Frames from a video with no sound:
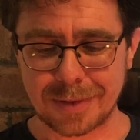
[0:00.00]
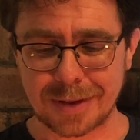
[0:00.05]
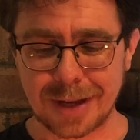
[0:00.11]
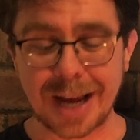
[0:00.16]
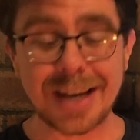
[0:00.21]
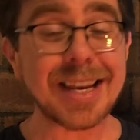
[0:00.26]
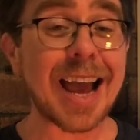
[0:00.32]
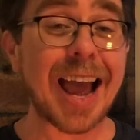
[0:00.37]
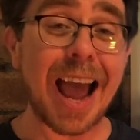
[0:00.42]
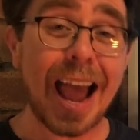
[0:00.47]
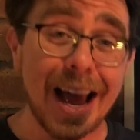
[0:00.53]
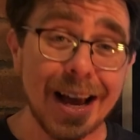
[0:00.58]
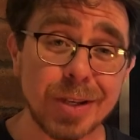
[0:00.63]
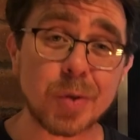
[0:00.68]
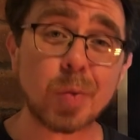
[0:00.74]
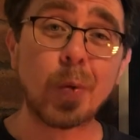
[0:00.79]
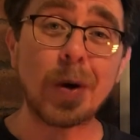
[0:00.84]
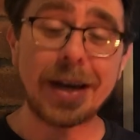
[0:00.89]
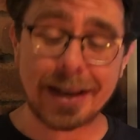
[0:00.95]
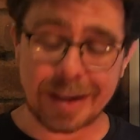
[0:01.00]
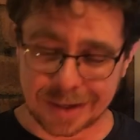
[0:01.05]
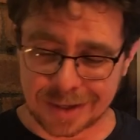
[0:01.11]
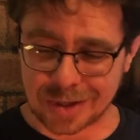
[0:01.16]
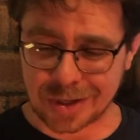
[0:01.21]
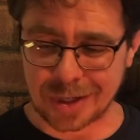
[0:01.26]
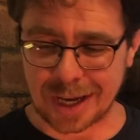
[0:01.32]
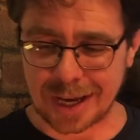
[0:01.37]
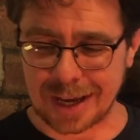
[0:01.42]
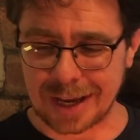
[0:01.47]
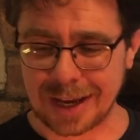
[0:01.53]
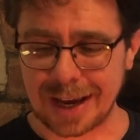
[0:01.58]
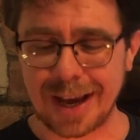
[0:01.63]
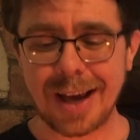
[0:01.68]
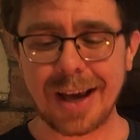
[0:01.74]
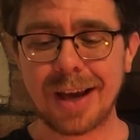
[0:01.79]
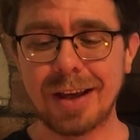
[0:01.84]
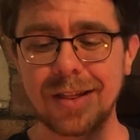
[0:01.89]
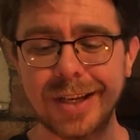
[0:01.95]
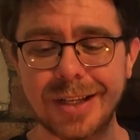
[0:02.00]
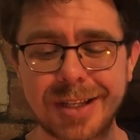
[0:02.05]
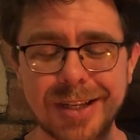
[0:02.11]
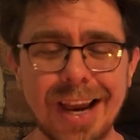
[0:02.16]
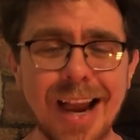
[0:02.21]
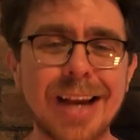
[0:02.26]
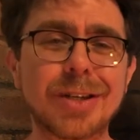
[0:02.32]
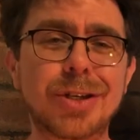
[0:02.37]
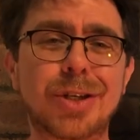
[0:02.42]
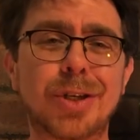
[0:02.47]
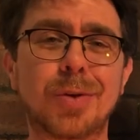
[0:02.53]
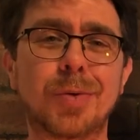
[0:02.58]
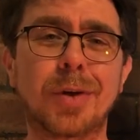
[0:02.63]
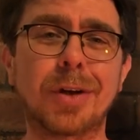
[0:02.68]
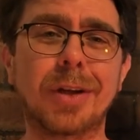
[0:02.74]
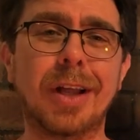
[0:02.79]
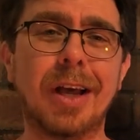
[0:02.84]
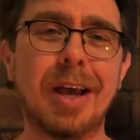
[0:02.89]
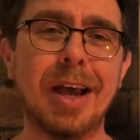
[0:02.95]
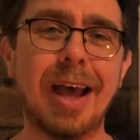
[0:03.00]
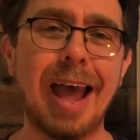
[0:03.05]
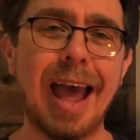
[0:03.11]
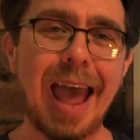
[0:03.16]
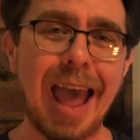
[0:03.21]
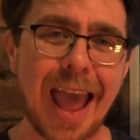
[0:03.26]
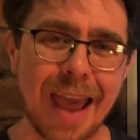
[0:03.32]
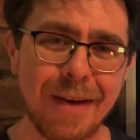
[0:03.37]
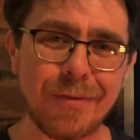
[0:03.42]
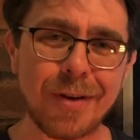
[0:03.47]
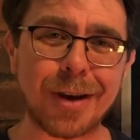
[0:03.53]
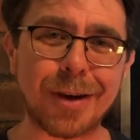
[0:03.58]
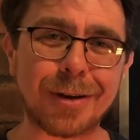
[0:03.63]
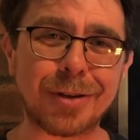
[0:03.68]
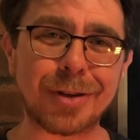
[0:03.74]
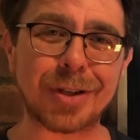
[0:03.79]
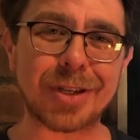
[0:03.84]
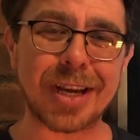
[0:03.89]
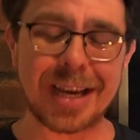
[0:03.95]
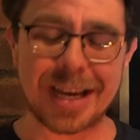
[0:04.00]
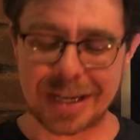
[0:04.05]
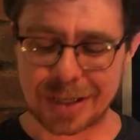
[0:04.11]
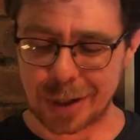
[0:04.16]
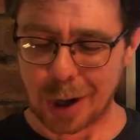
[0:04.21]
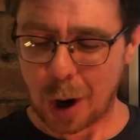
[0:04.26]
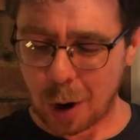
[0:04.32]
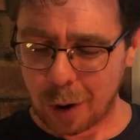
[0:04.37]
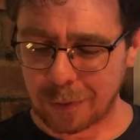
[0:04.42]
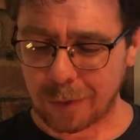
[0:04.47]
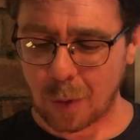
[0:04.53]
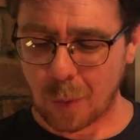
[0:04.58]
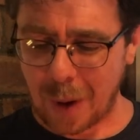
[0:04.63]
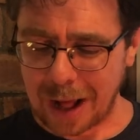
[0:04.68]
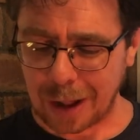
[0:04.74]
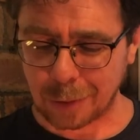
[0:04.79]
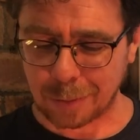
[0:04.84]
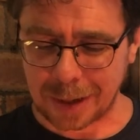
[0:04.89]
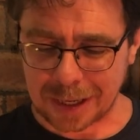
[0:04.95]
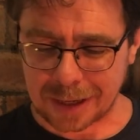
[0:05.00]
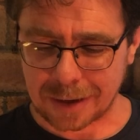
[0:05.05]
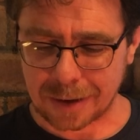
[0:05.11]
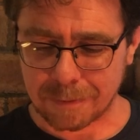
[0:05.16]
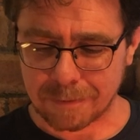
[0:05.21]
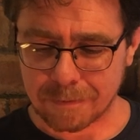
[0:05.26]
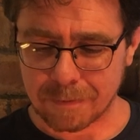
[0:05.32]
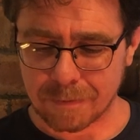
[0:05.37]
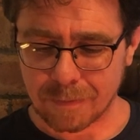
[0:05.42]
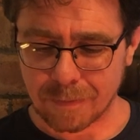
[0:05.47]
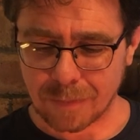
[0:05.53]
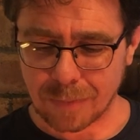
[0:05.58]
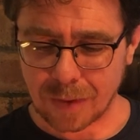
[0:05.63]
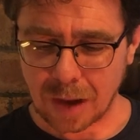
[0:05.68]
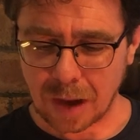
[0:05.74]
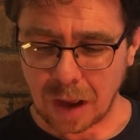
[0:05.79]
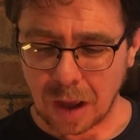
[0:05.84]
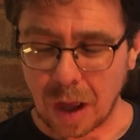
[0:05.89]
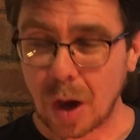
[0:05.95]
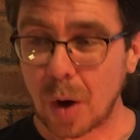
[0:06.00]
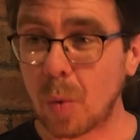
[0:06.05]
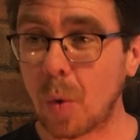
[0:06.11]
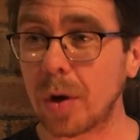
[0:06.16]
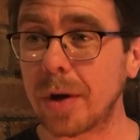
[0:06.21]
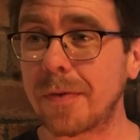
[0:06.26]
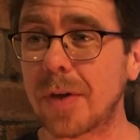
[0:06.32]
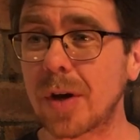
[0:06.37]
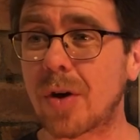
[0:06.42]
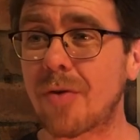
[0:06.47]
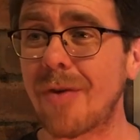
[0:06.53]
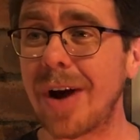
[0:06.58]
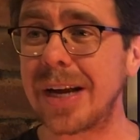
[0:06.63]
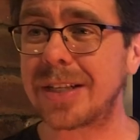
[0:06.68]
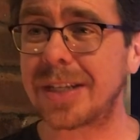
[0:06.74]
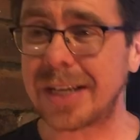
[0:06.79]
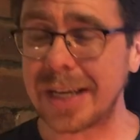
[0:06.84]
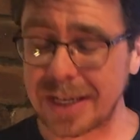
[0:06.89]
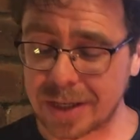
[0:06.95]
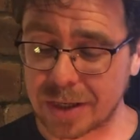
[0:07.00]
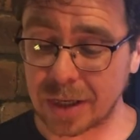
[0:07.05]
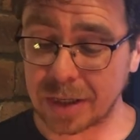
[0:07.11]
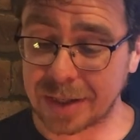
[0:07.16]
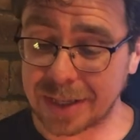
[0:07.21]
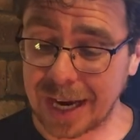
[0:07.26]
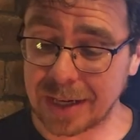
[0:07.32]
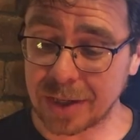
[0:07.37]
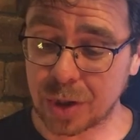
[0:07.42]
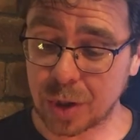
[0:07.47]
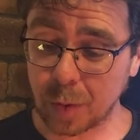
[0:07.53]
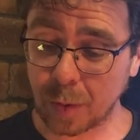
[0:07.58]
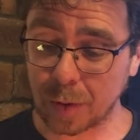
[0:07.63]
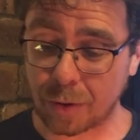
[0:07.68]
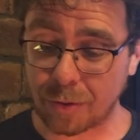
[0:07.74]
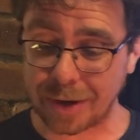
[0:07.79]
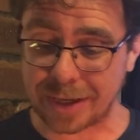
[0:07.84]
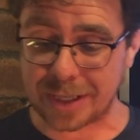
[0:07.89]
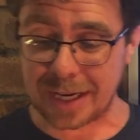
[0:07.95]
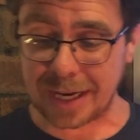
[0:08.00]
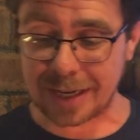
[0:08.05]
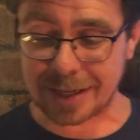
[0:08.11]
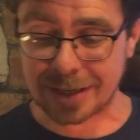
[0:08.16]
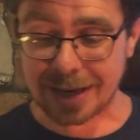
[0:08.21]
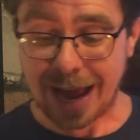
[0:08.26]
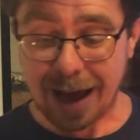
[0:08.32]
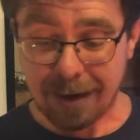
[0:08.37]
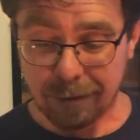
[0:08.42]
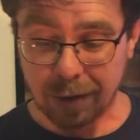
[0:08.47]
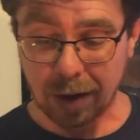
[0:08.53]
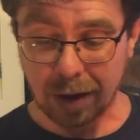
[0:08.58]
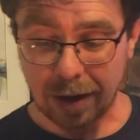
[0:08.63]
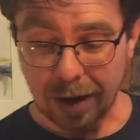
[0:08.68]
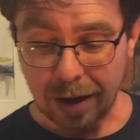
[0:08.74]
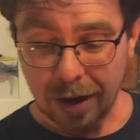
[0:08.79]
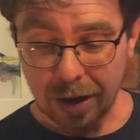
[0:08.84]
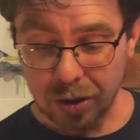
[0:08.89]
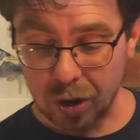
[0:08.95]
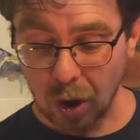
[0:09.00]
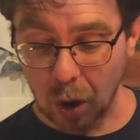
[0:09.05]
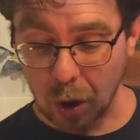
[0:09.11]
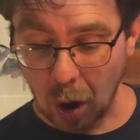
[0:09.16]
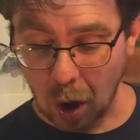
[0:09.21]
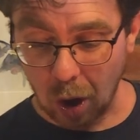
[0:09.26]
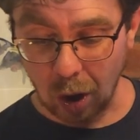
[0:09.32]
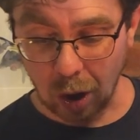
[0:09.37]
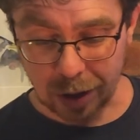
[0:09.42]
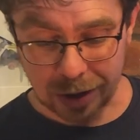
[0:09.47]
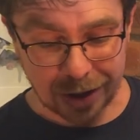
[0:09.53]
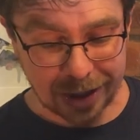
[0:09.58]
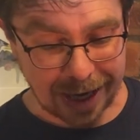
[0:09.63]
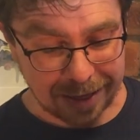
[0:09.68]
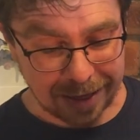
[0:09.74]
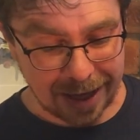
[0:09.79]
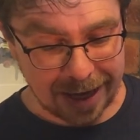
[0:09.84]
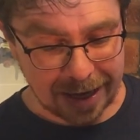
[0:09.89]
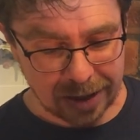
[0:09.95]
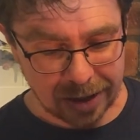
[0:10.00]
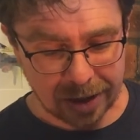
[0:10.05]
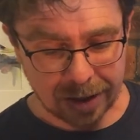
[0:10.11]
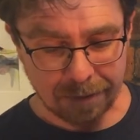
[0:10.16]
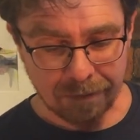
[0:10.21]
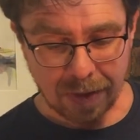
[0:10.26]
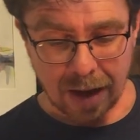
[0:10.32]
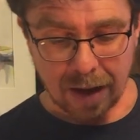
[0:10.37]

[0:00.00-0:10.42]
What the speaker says: And yet, as we can see, the textual evidence is overwhelming. One of the greatest textual critics ever, John Hort, said this: